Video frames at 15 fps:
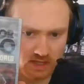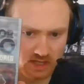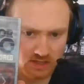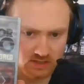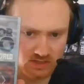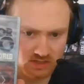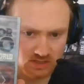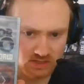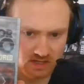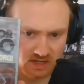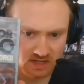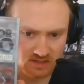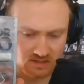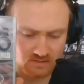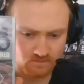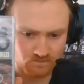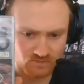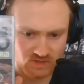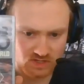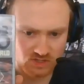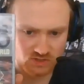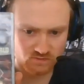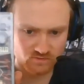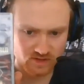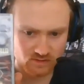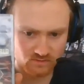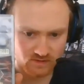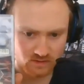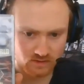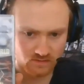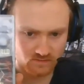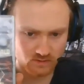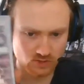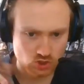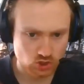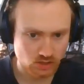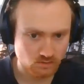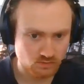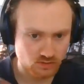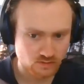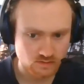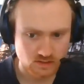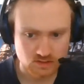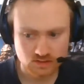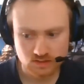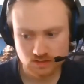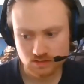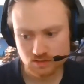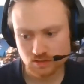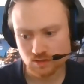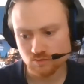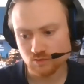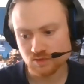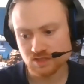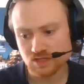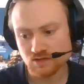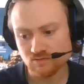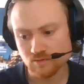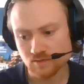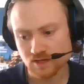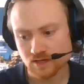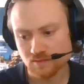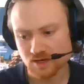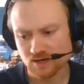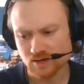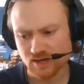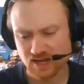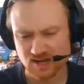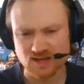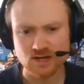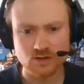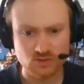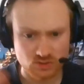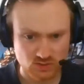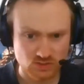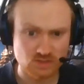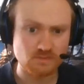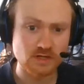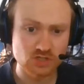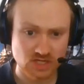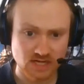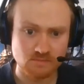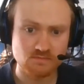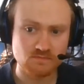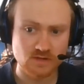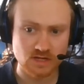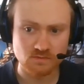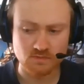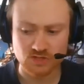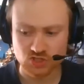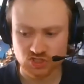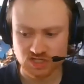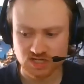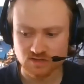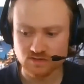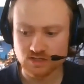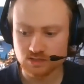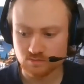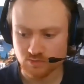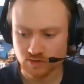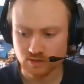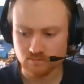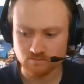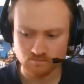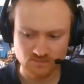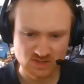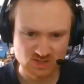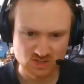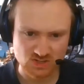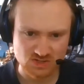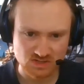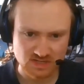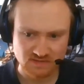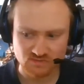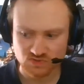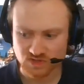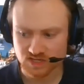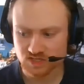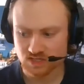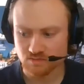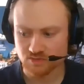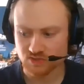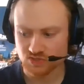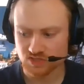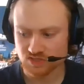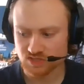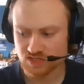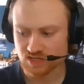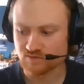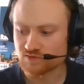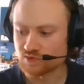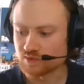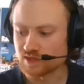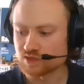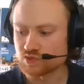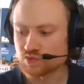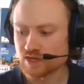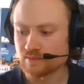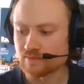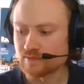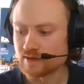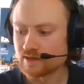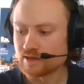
it, and it just felt very, very cheap, as you can probably see from it. I mean, again, I know Doctor Who's a budget a uh, budget series, but this just demonstrates the budget stuff to an extreme.